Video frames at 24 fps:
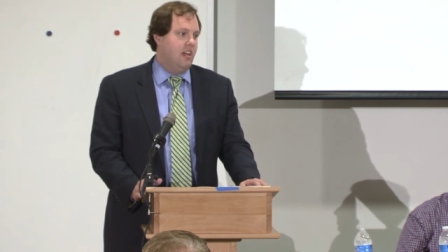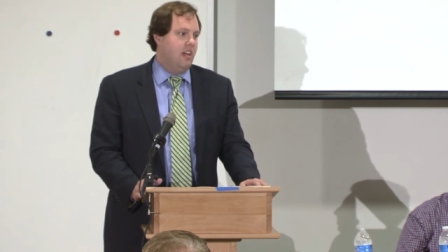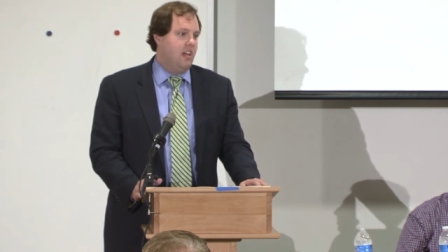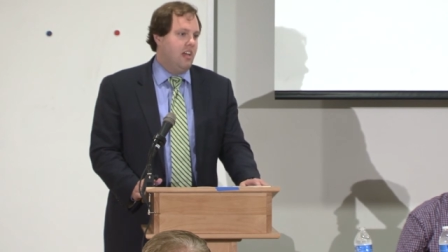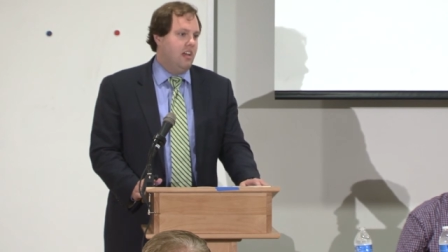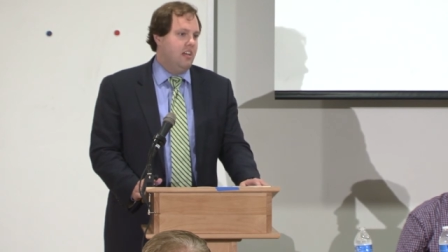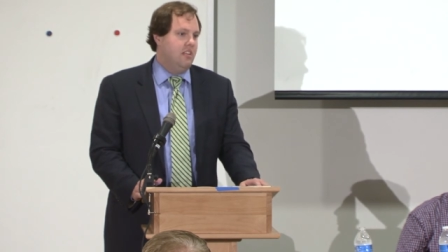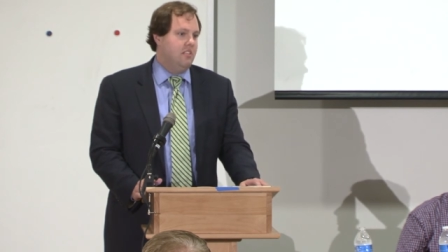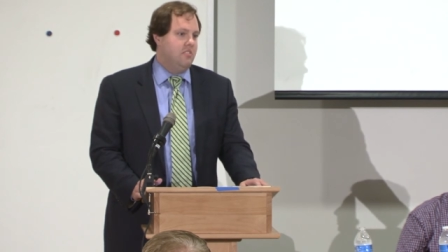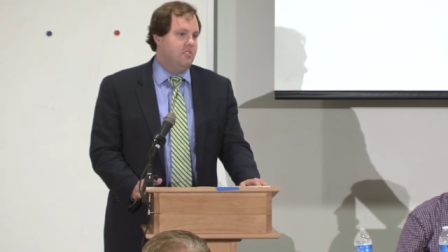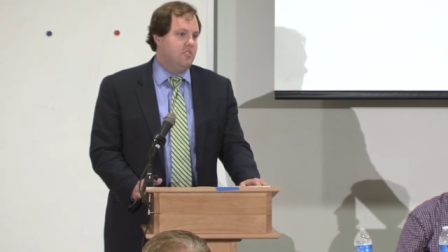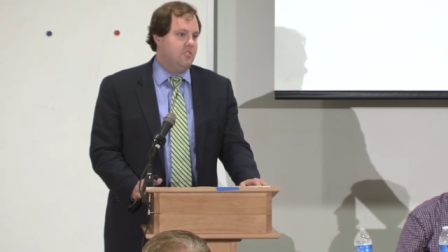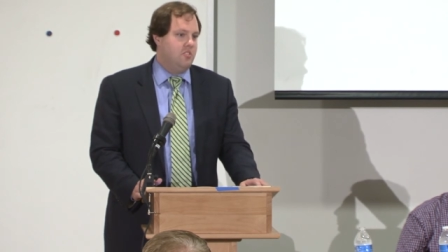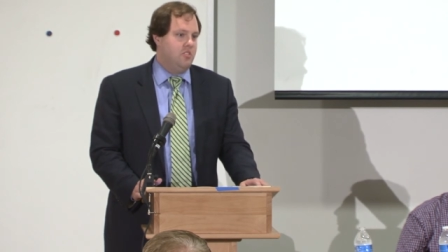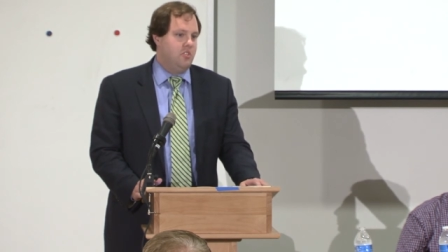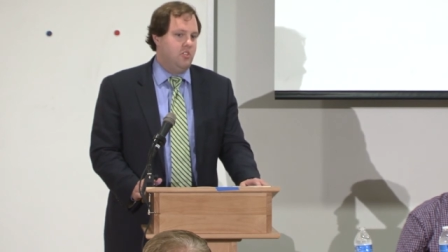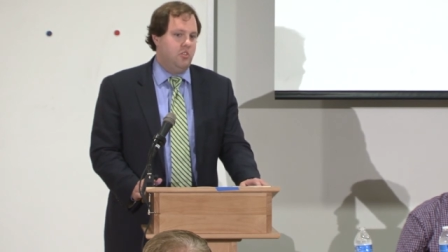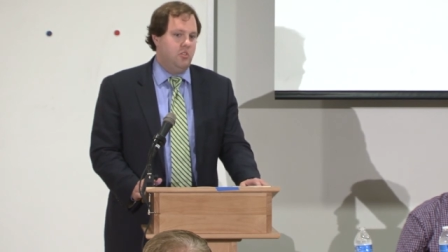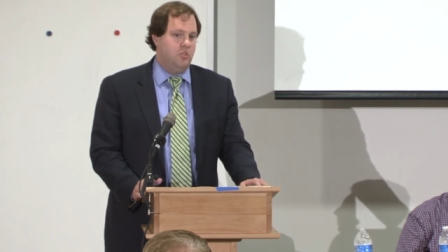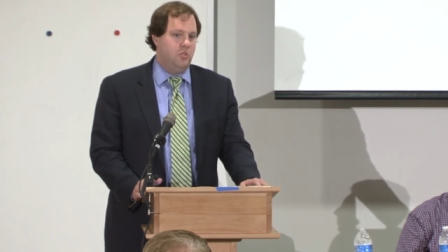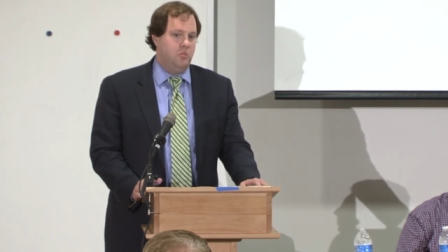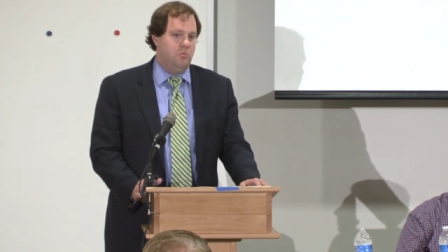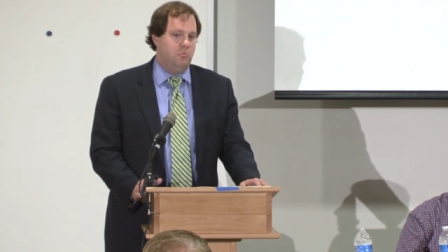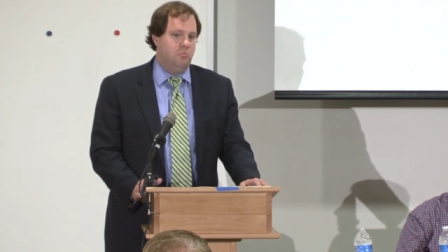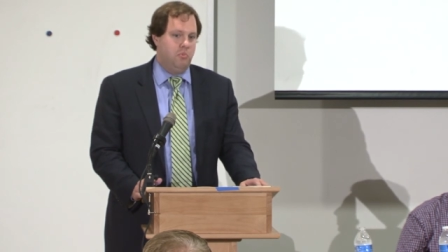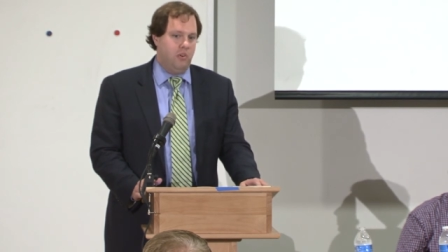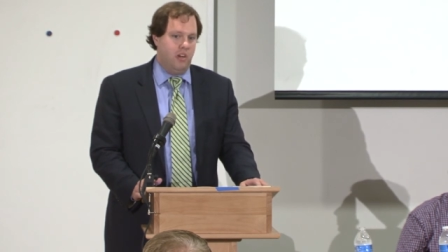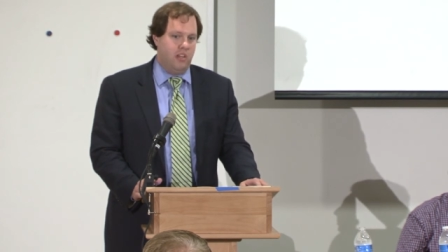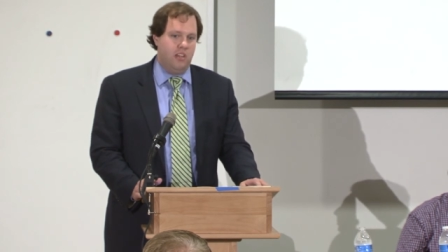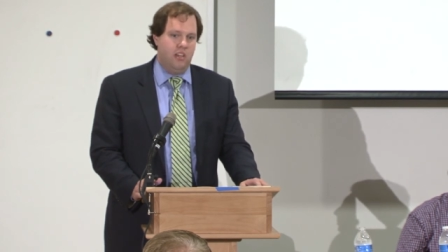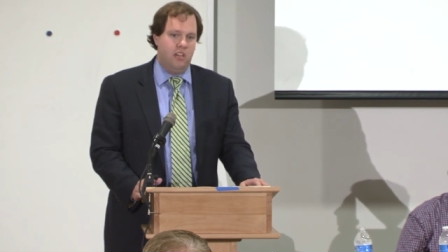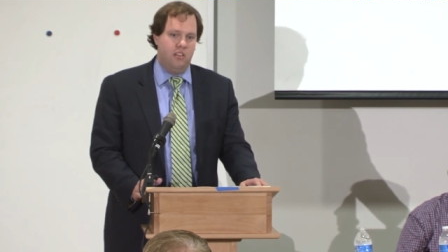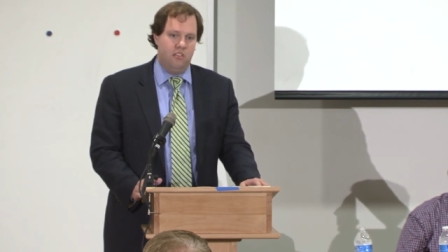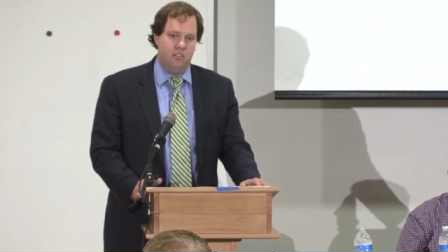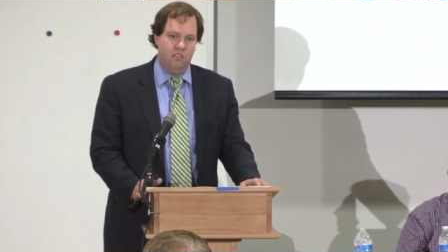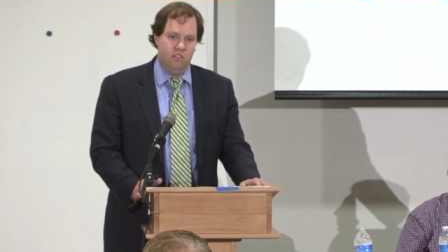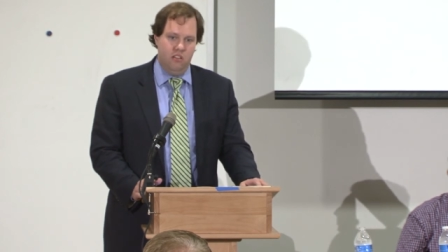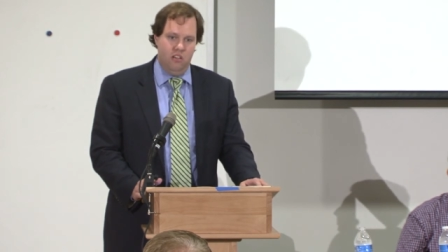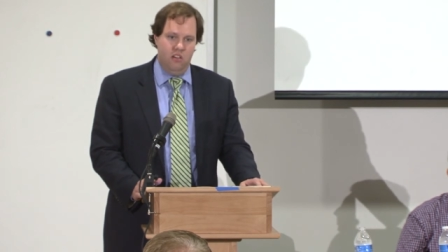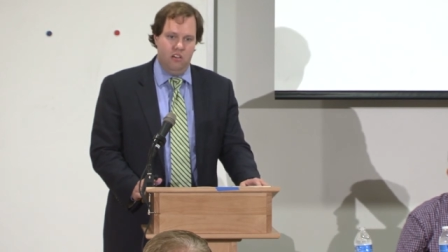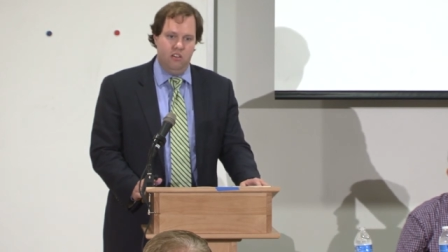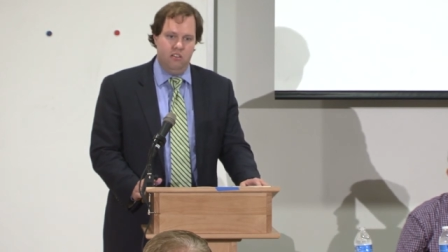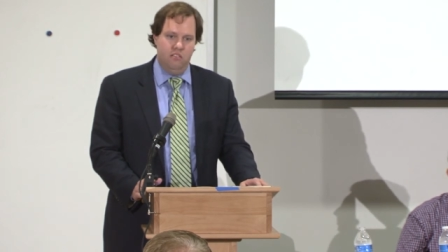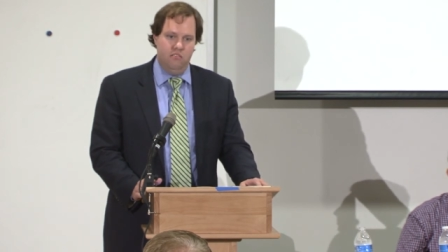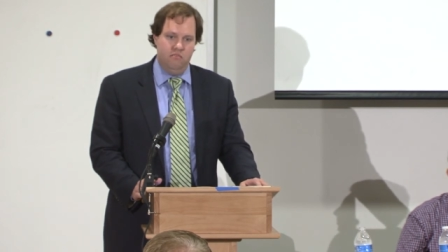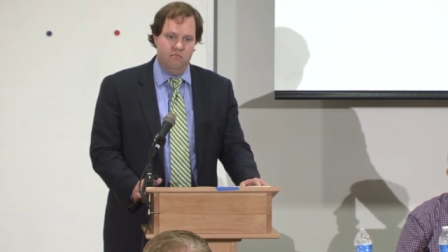into breaking the law.